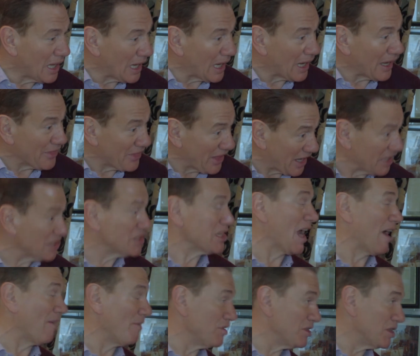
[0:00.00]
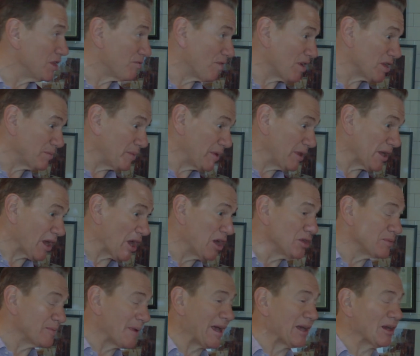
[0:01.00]
that is a heritage recipe that
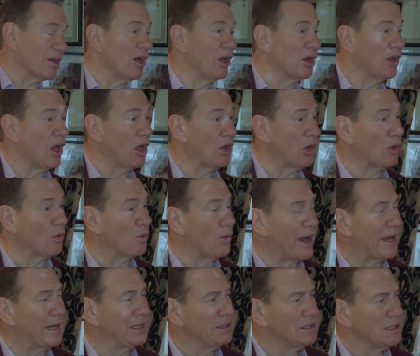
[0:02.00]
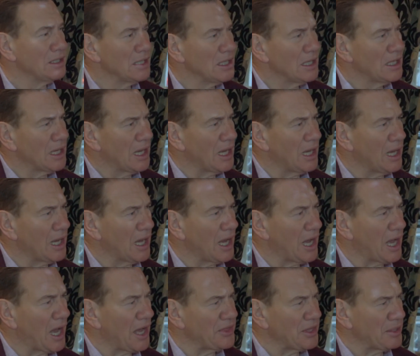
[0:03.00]
goes back a long way.
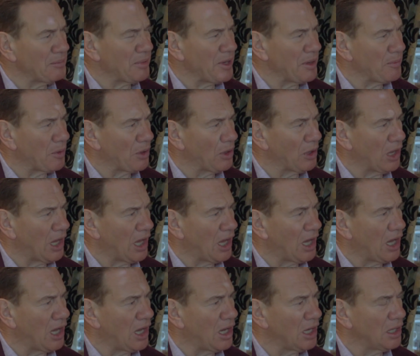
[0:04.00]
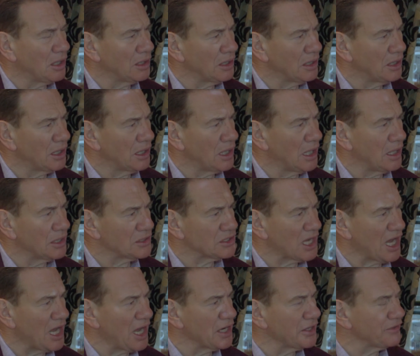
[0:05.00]
I think people are
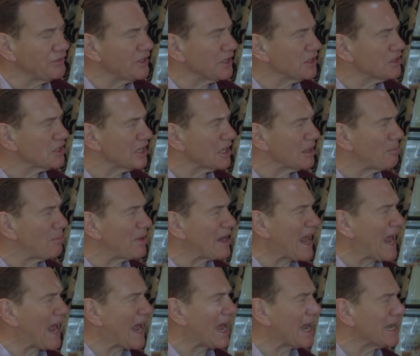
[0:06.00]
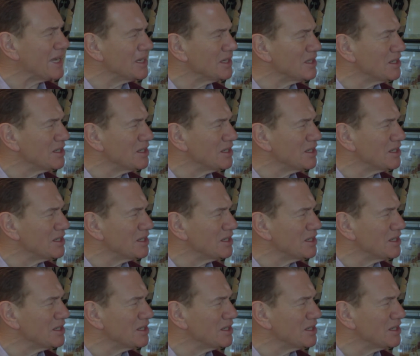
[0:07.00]
tired of things that are bland.